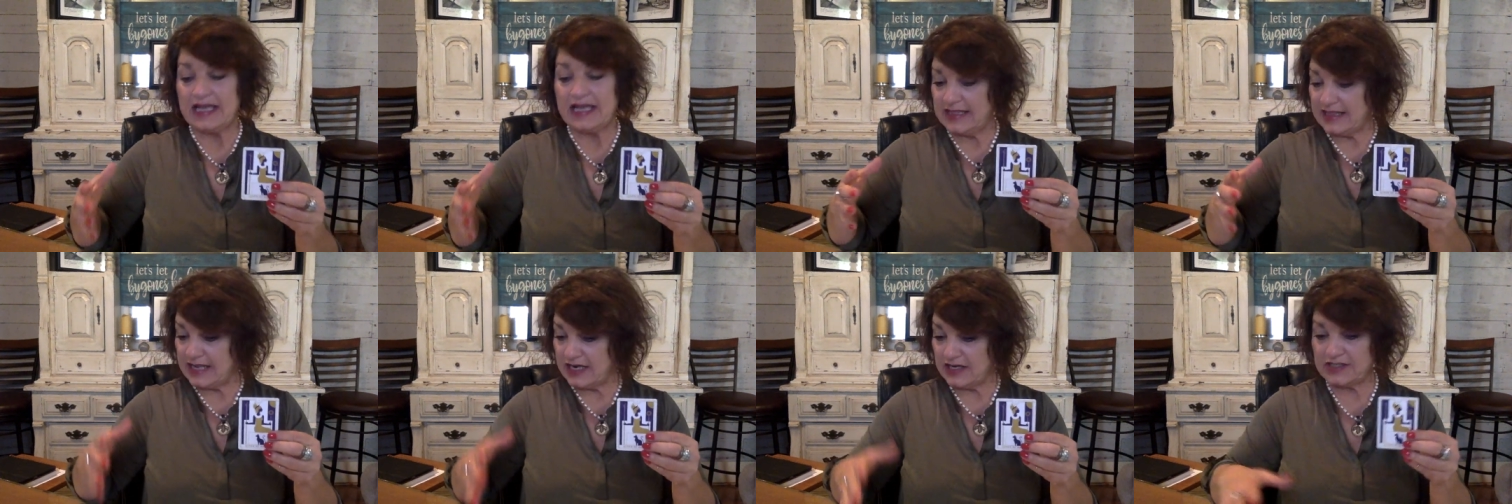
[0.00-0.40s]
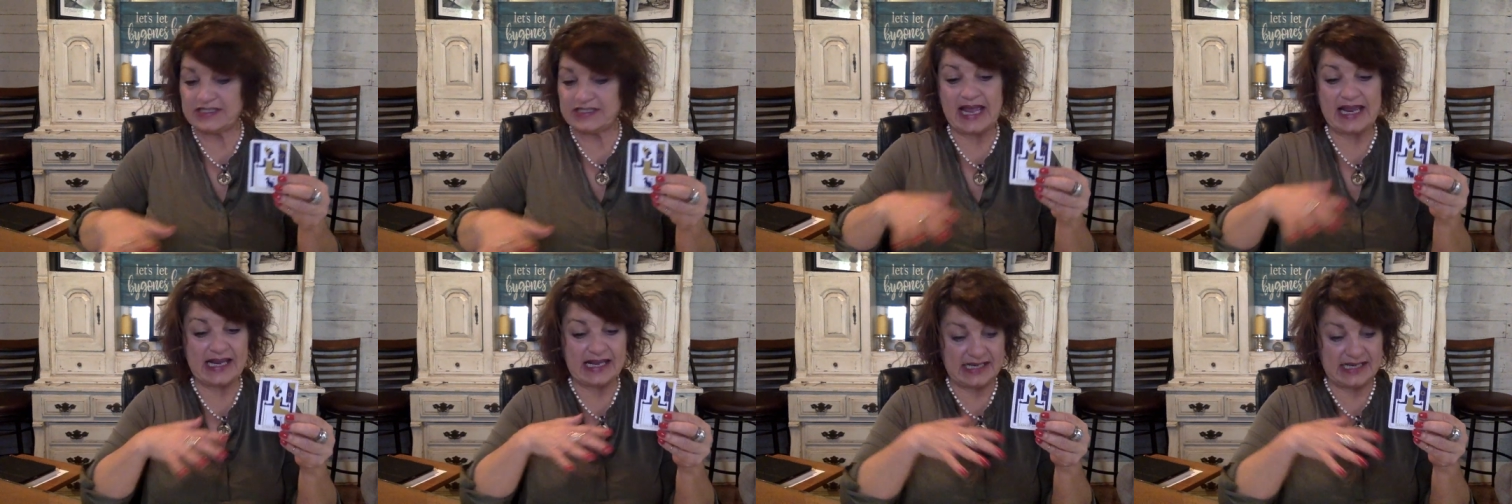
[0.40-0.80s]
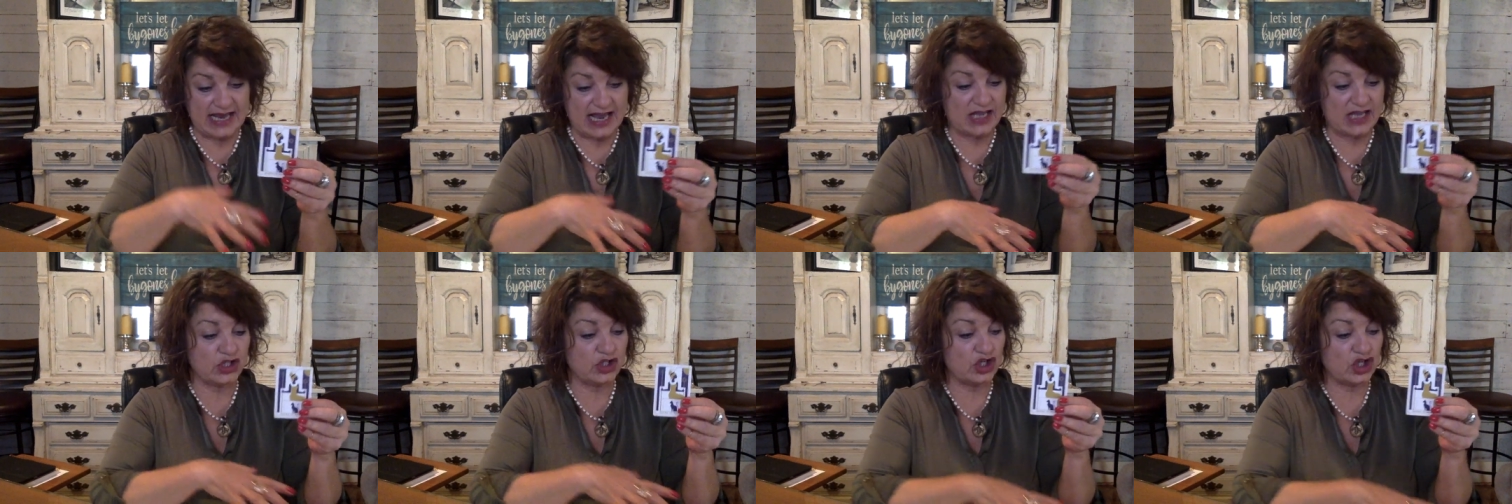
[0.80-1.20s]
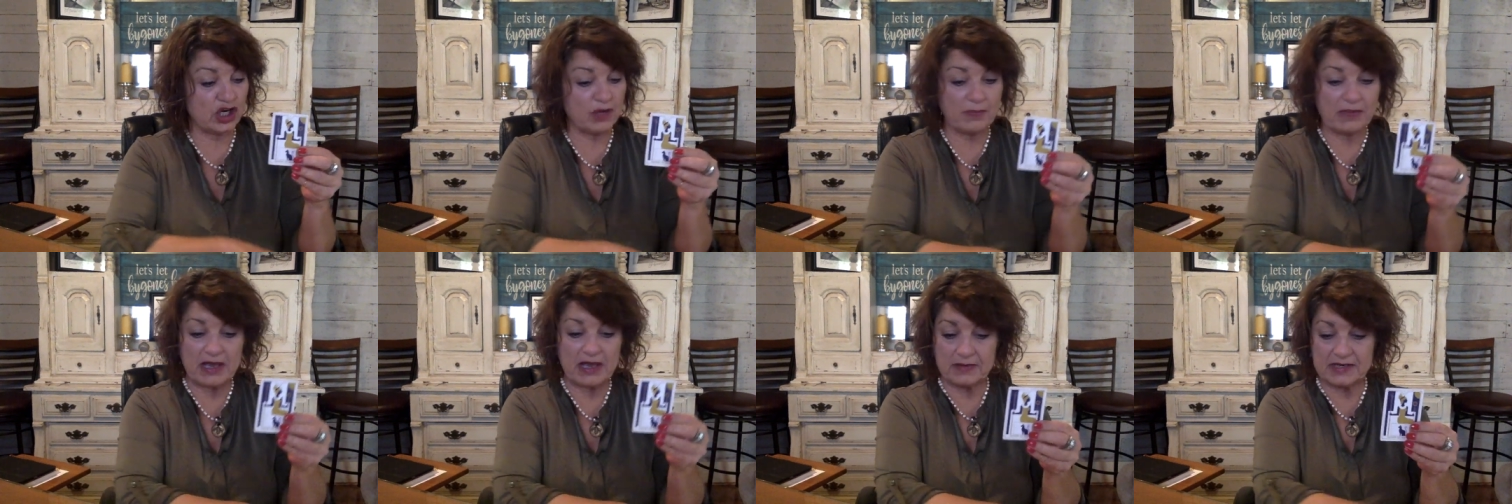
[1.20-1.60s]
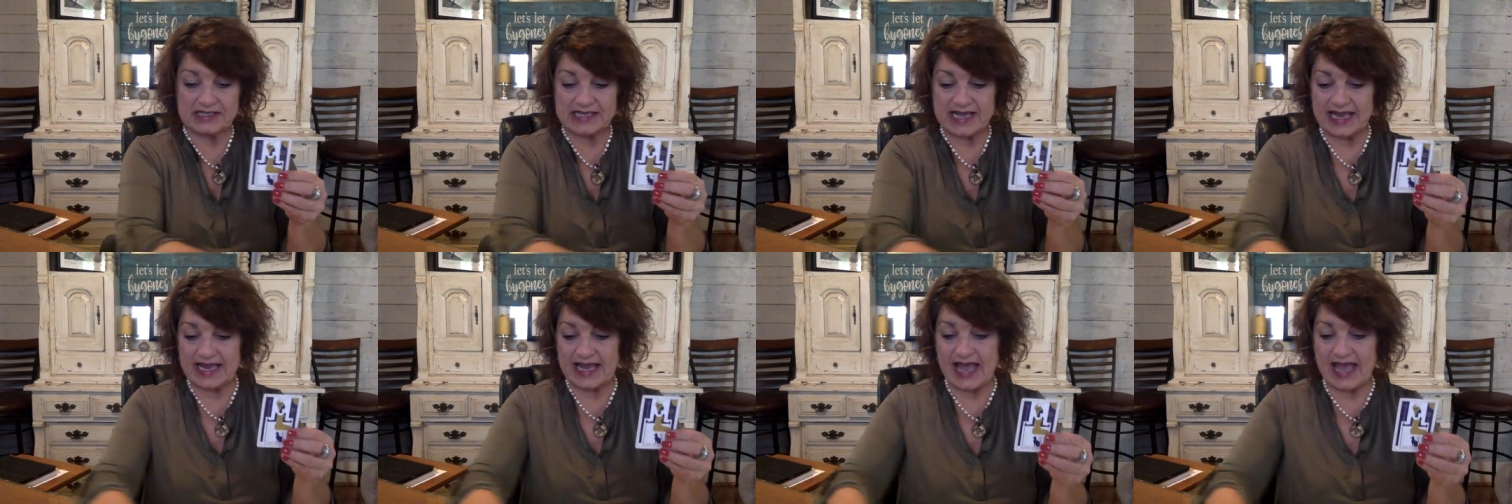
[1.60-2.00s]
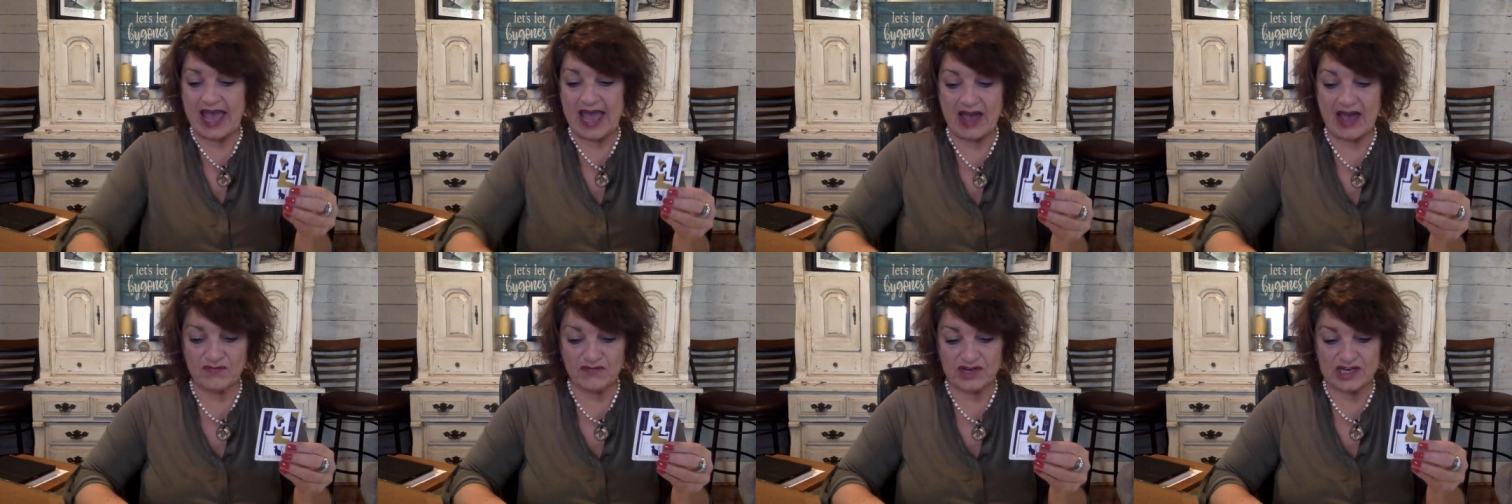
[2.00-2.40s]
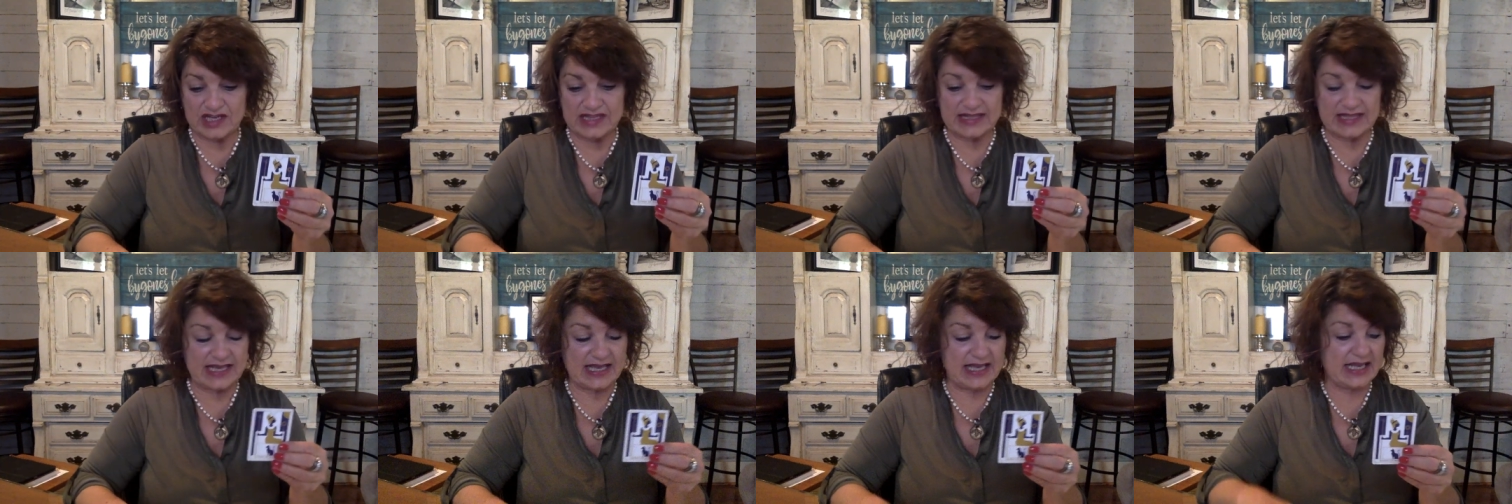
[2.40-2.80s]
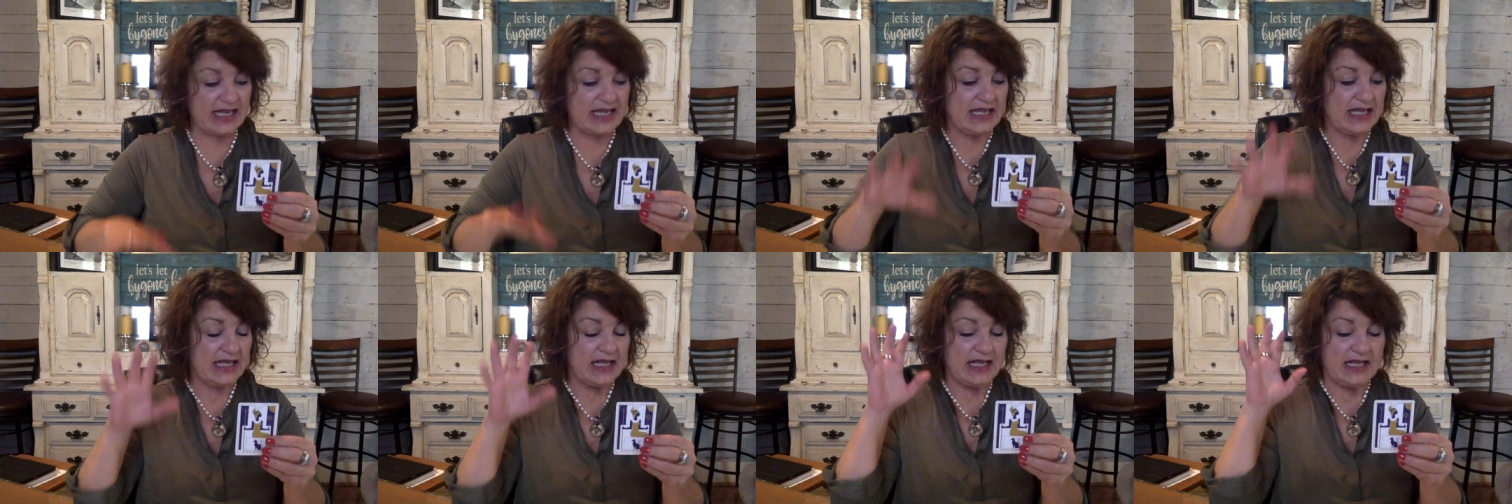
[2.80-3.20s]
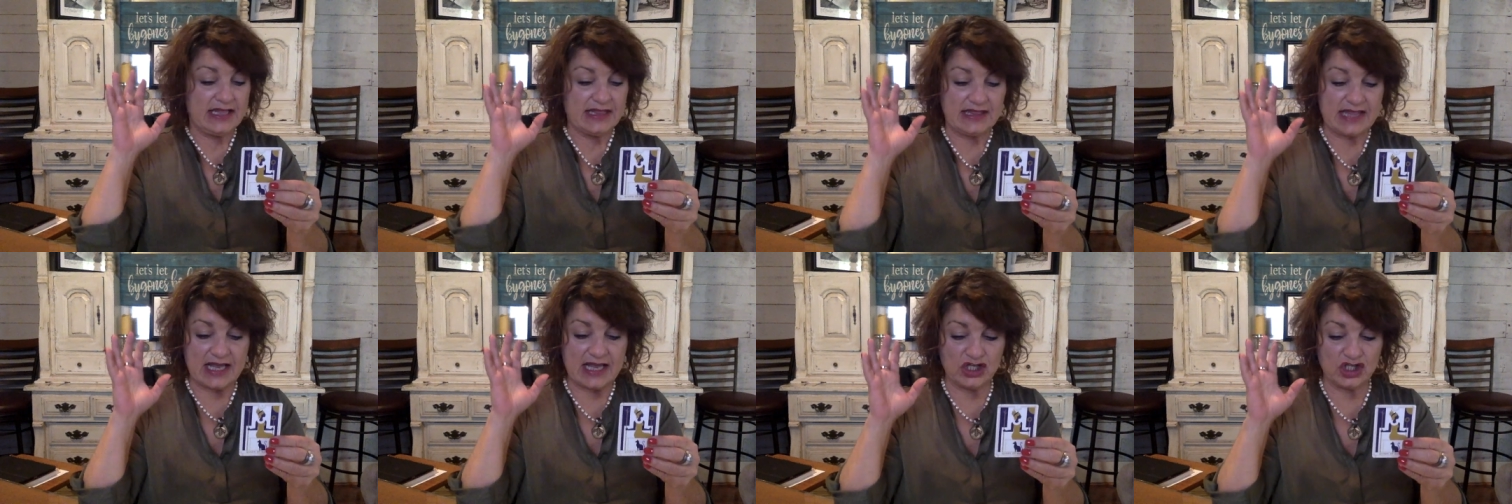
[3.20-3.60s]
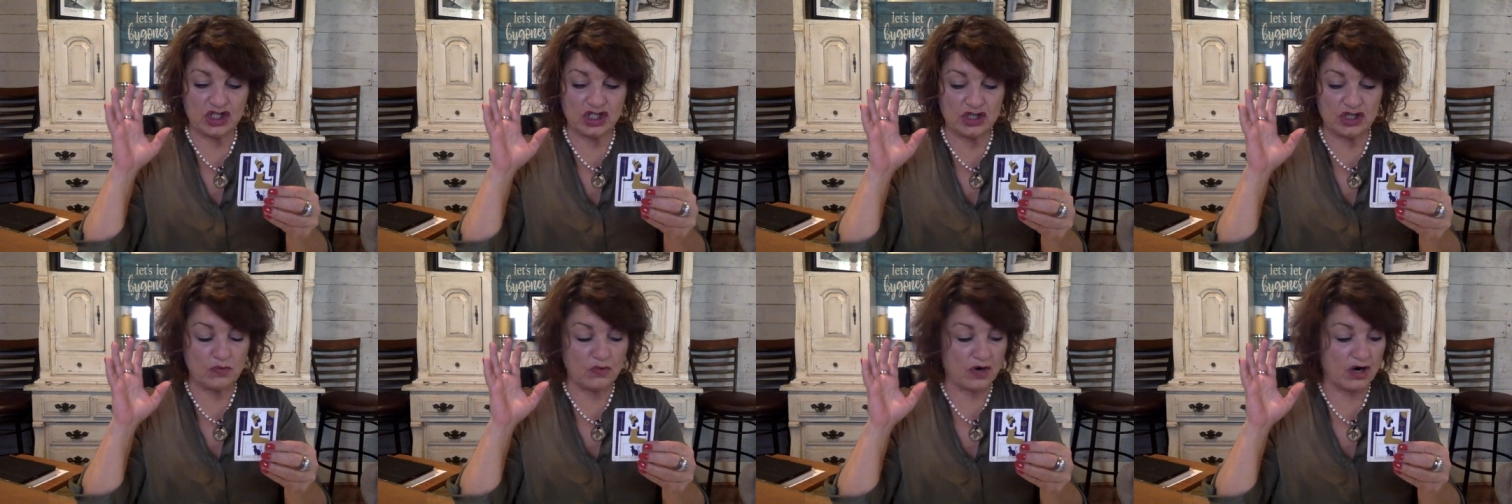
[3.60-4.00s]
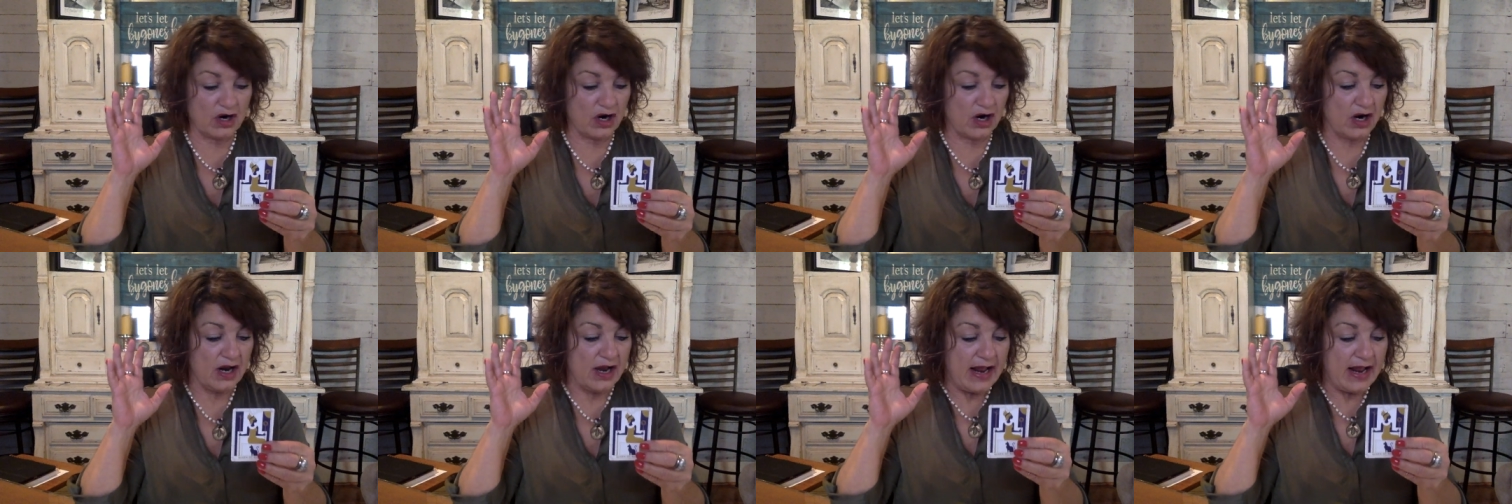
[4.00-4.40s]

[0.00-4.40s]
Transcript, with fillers: They're saying, yes, you're going to be able to take everything that you were